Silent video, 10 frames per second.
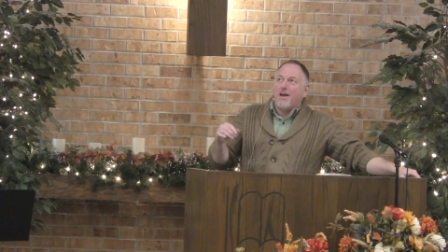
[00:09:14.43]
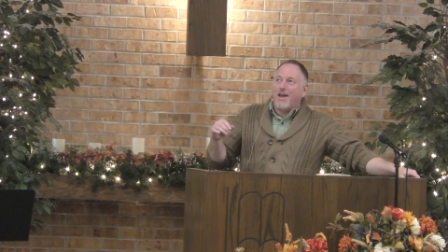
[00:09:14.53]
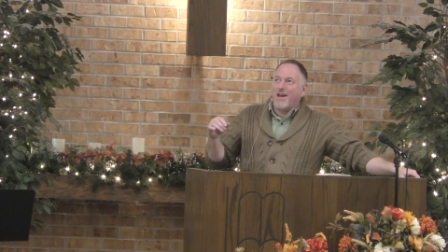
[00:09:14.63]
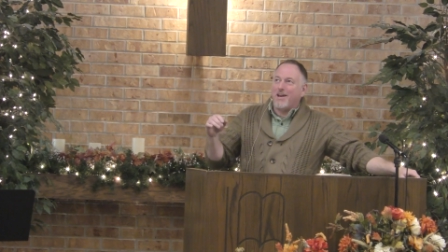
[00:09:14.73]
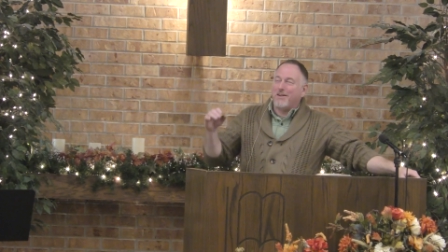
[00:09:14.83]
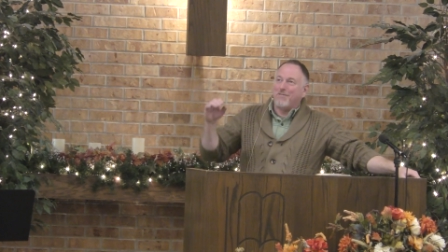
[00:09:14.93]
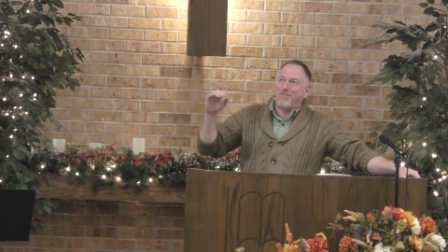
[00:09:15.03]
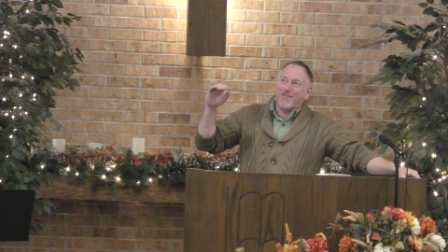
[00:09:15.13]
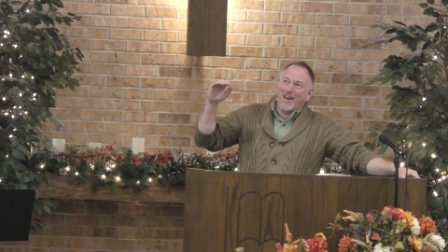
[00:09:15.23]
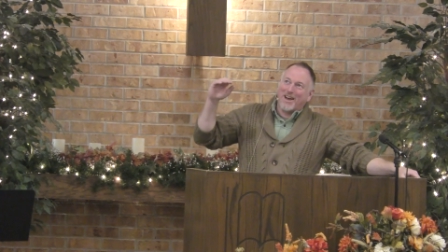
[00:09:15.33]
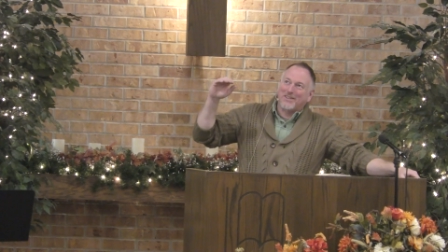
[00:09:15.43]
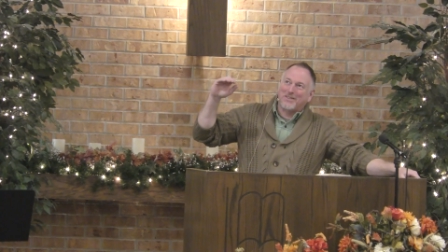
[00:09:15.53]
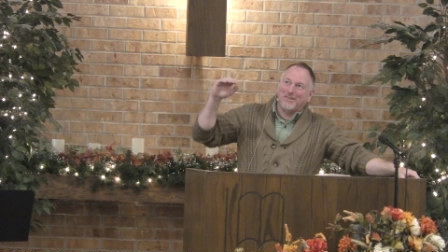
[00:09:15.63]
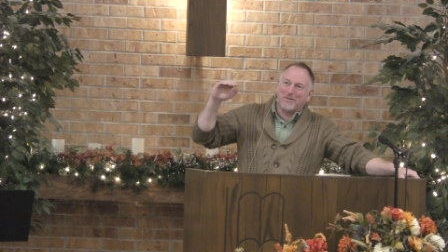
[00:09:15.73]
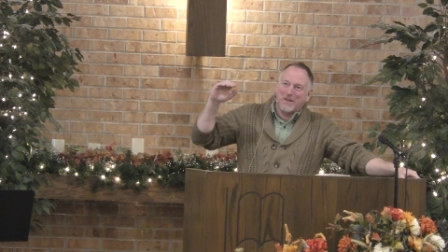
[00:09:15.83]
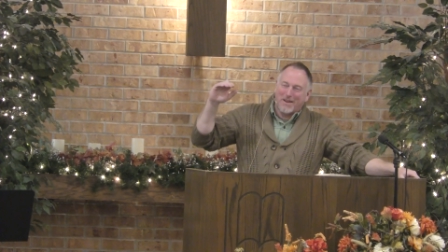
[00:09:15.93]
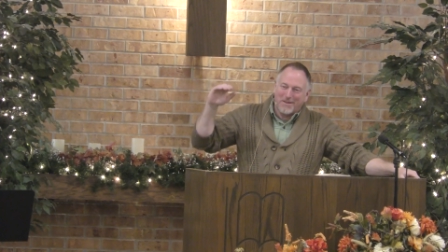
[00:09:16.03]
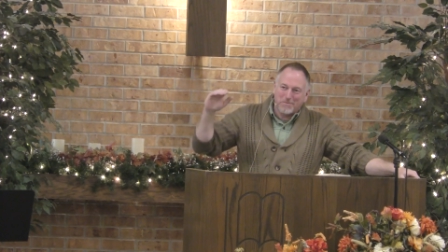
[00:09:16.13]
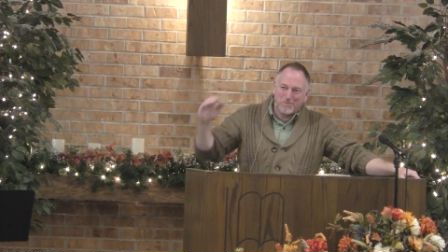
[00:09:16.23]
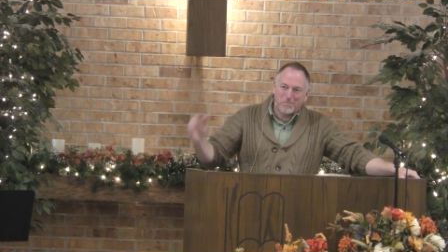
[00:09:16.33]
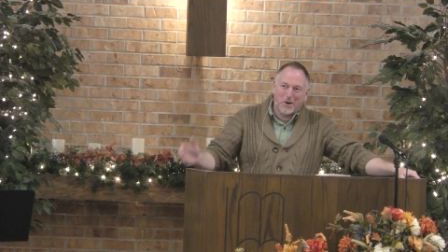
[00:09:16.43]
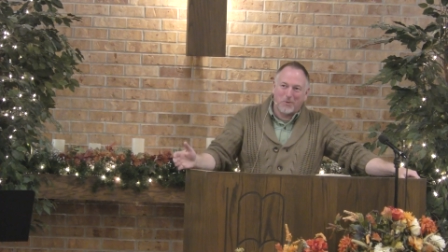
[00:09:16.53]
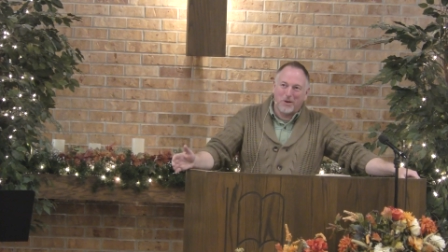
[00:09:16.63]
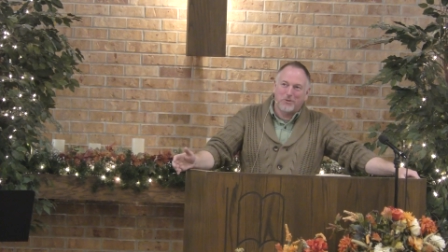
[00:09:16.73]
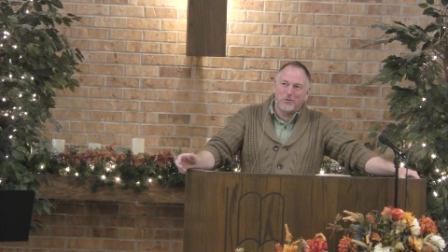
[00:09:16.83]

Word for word: And in fact, partway